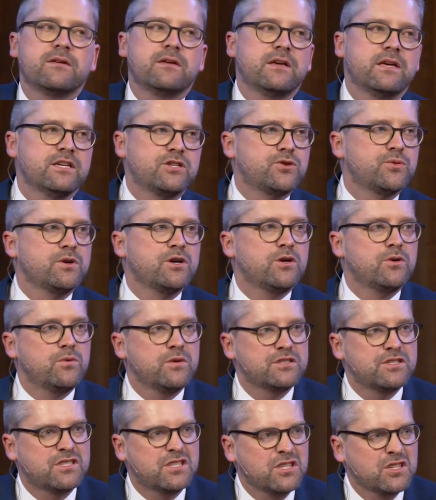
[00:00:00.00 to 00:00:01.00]
Israel
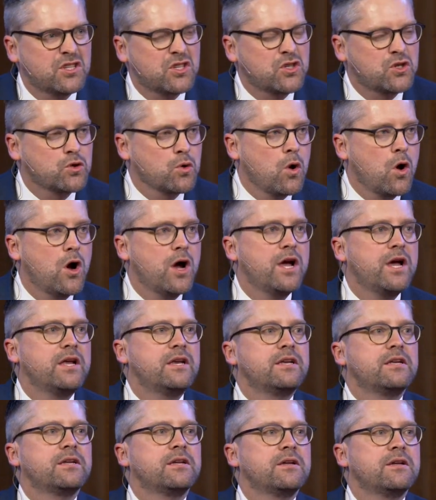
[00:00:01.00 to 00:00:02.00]
was destroyed,
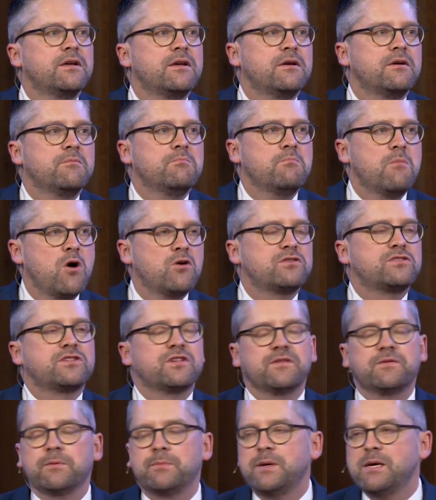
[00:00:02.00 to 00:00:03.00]
most
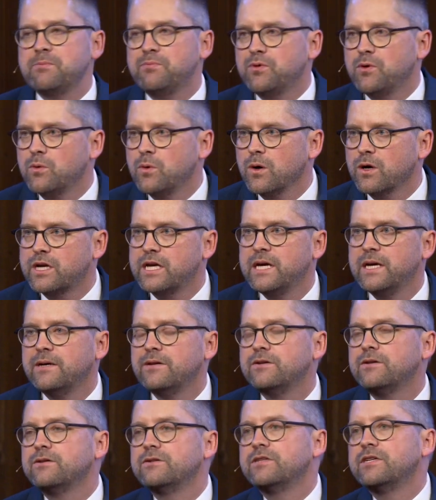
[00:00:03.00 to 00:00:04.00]
of the people were
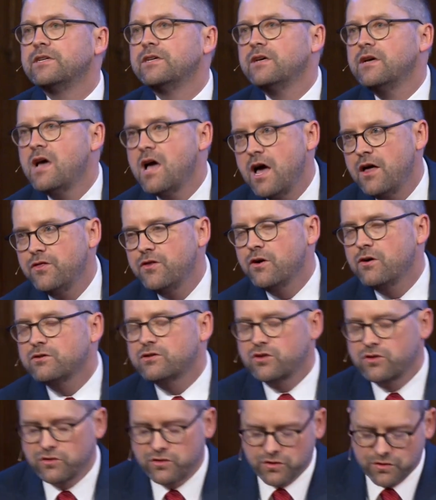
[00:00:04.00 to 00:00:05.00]
killed, and
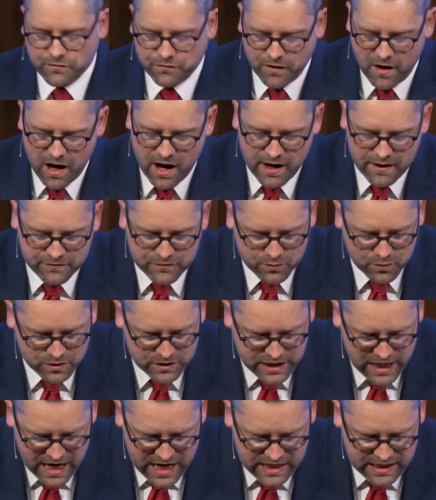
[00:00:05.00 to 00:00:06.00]
those who survived were
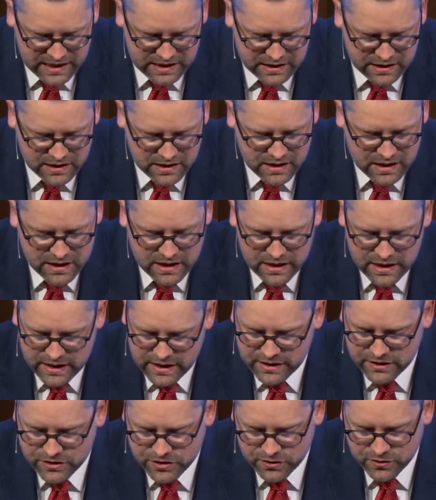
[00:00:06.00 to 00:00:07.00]
taken
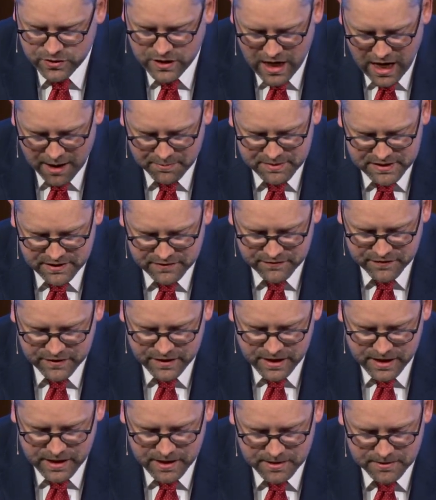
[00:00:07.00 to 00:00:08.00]
into
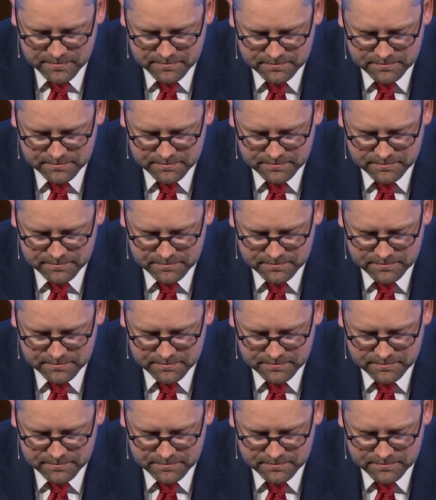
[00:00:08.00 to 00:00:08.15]
captivity.